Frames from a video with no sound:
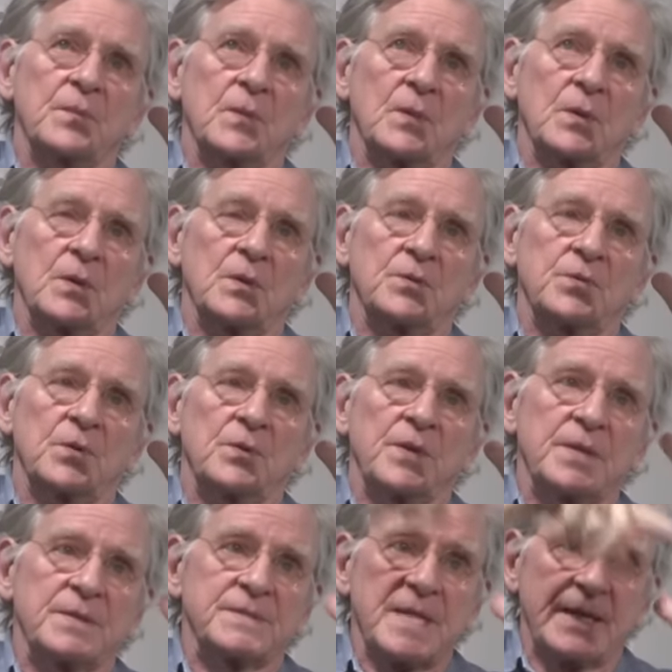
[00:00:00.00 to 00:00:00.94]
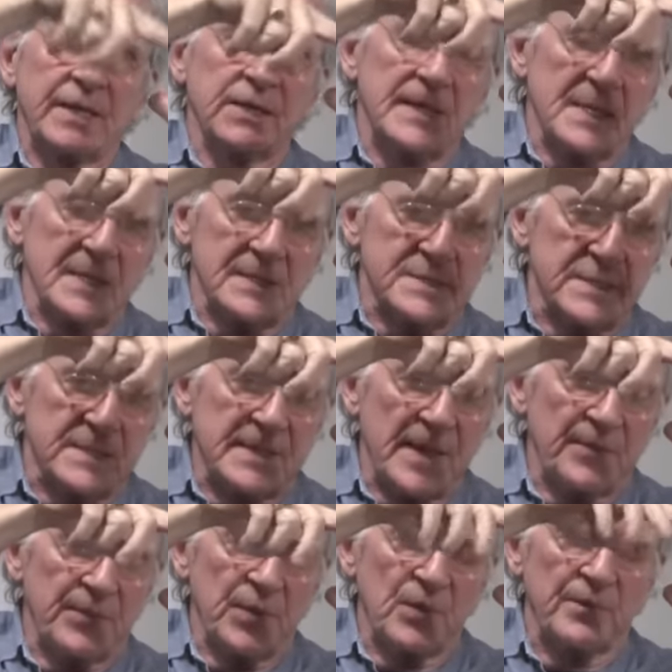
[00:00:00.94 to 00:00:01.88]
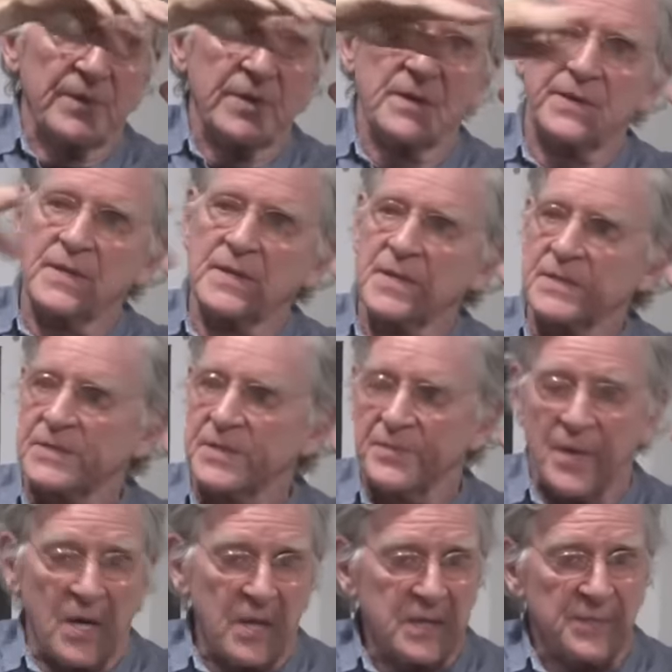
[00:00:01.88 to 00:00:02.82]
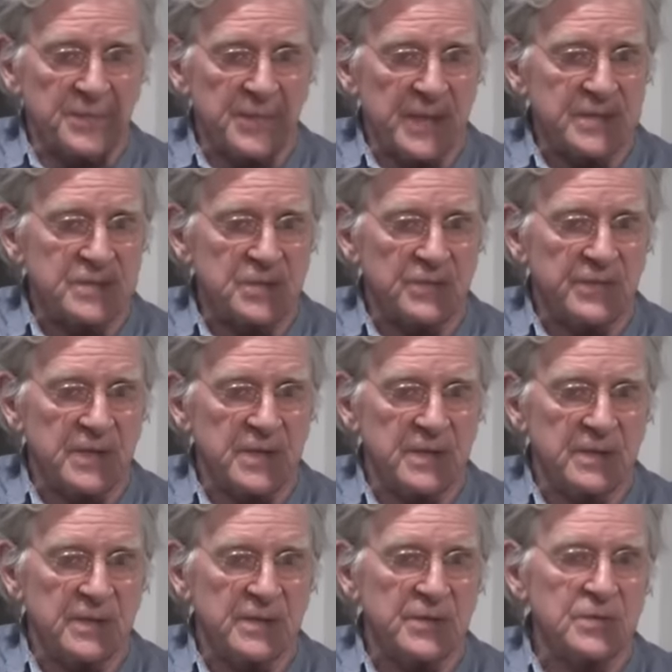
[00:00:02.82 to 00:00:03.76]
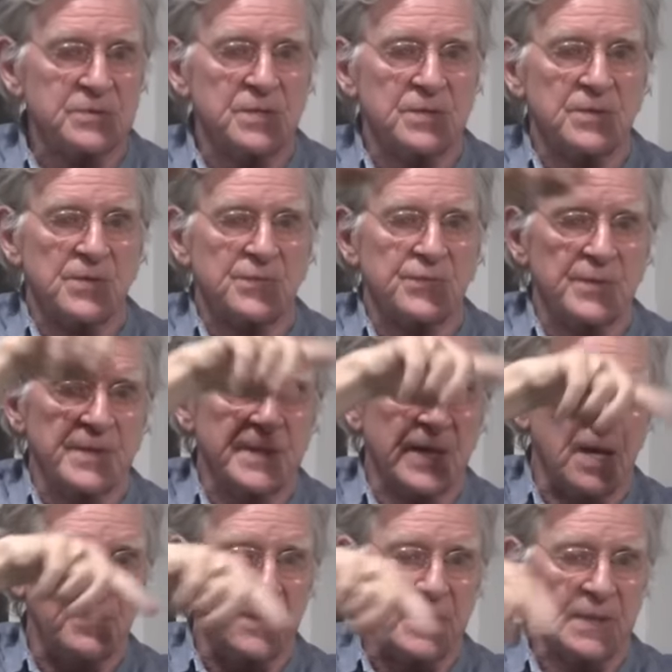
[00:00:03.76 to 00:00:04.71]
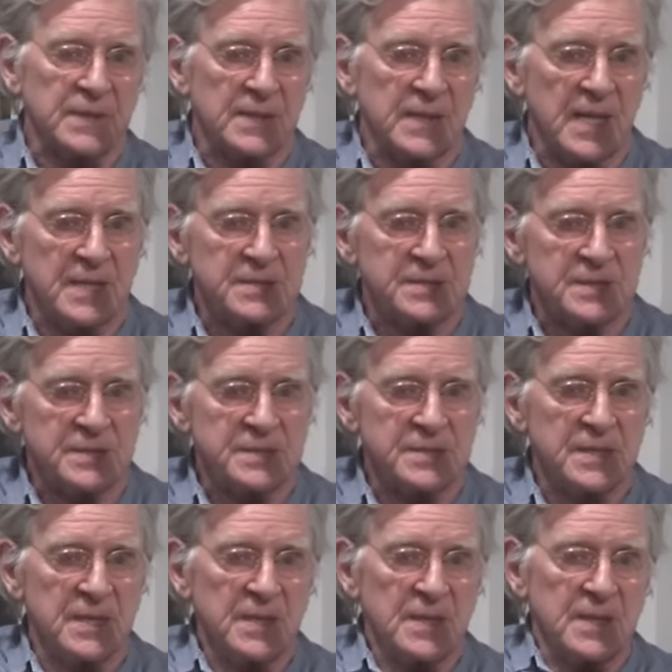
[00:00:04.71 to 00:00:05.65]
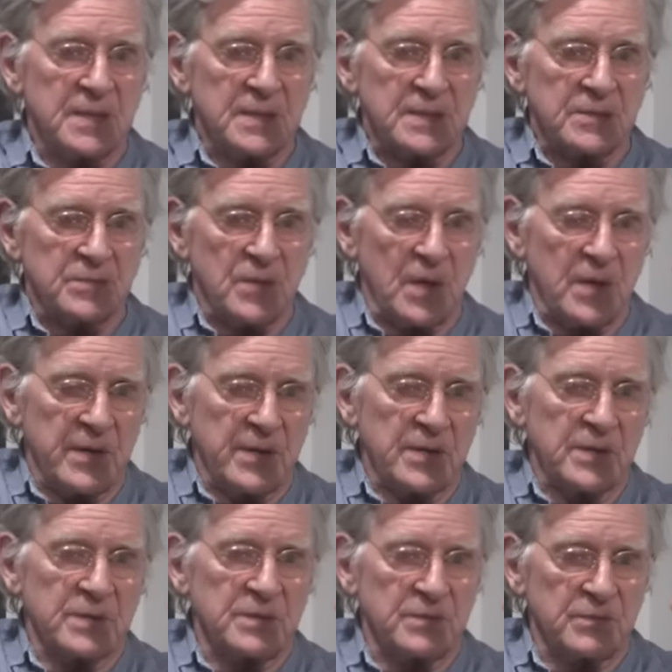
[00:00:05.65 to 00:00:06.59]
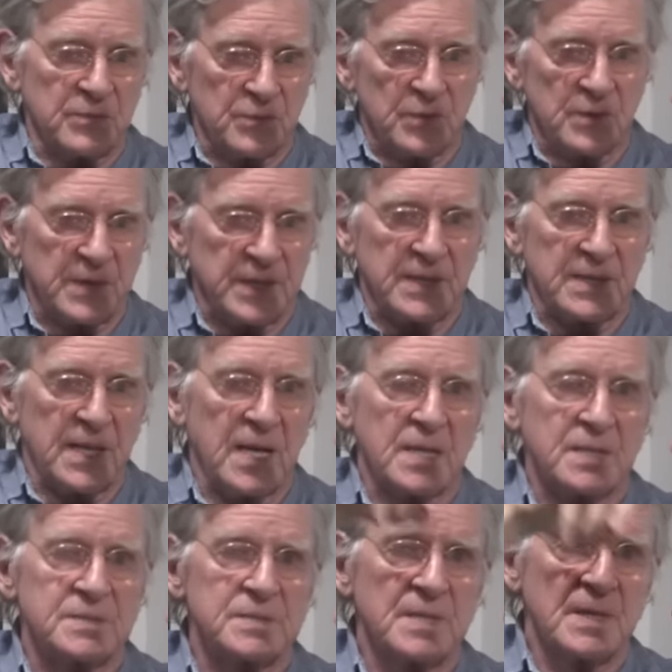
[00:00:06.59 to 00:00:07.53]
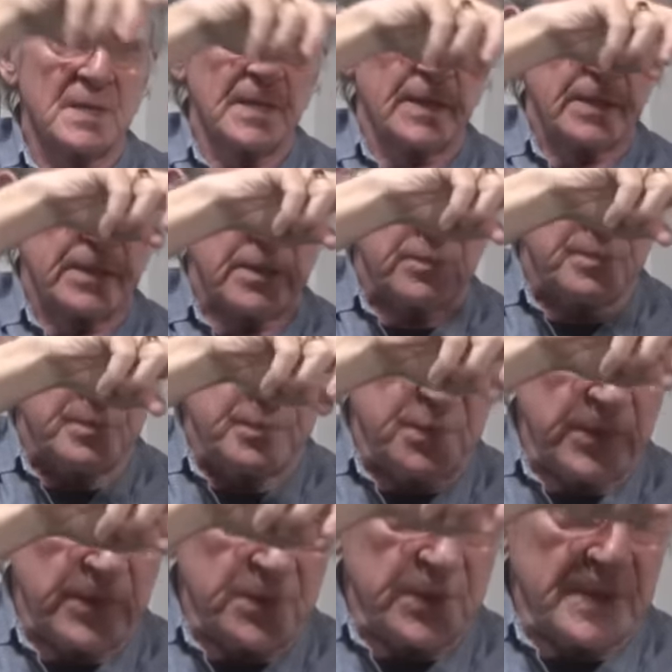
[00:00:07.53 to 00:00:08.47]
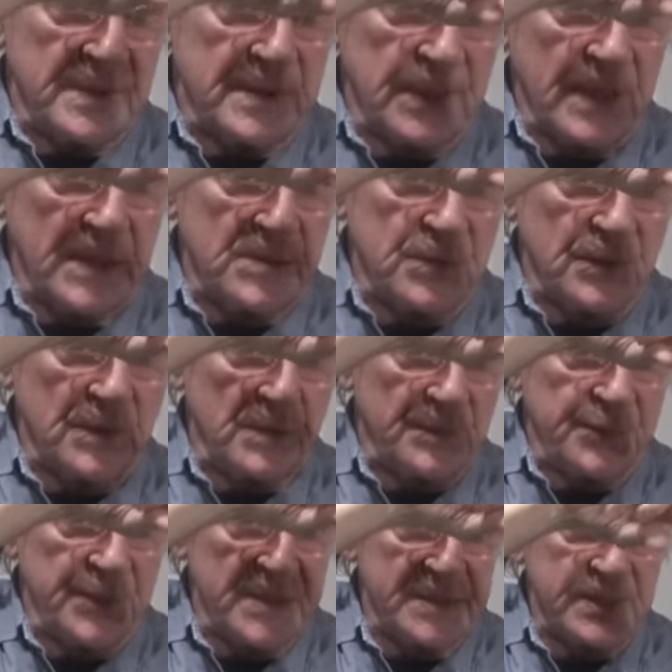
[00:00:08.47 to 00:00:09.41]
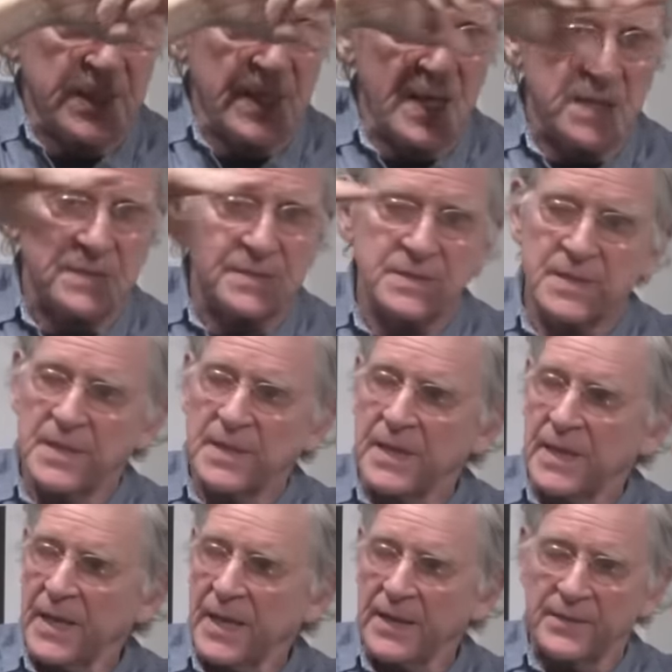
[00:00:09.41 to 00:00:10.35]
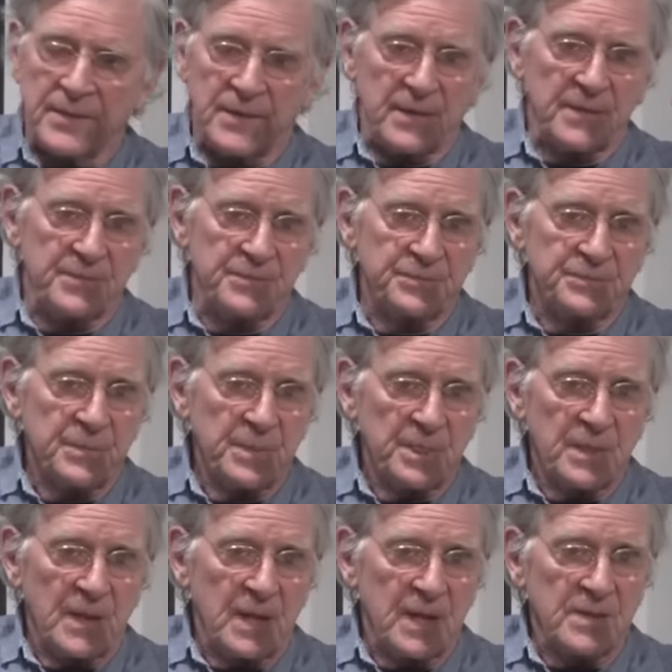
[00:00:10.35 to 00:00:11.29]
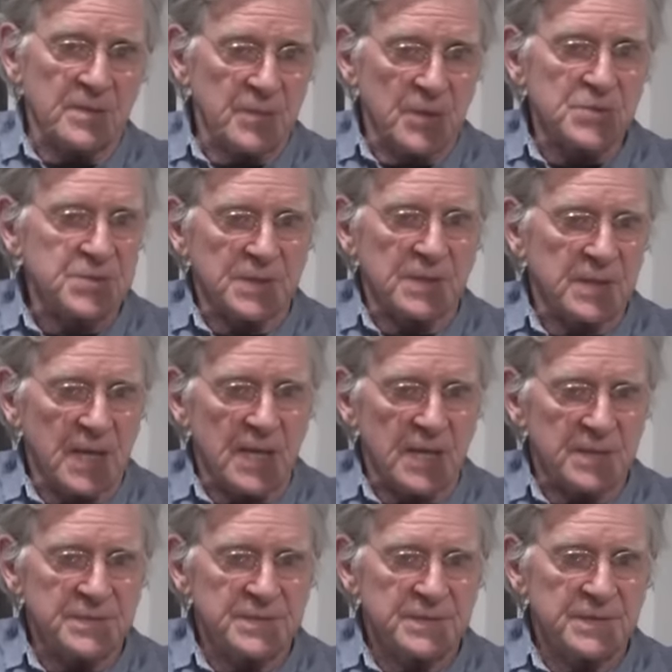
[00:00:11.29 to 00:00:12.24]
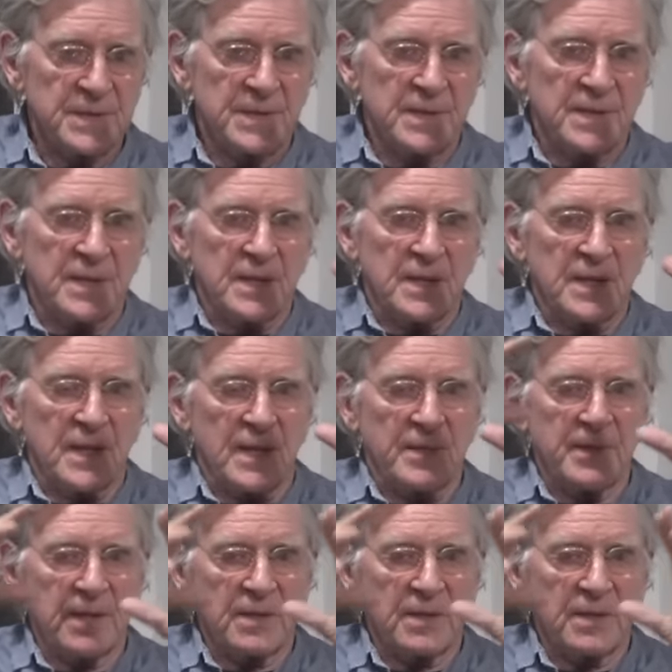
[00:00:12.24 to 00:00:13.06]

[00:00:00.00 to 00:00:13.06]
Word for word: that second thing is the temple over here. Then there's the marketplace over here. Those are the three dominant classes. The warrior ruling class, the intellectual priest class, and the merchant class. And then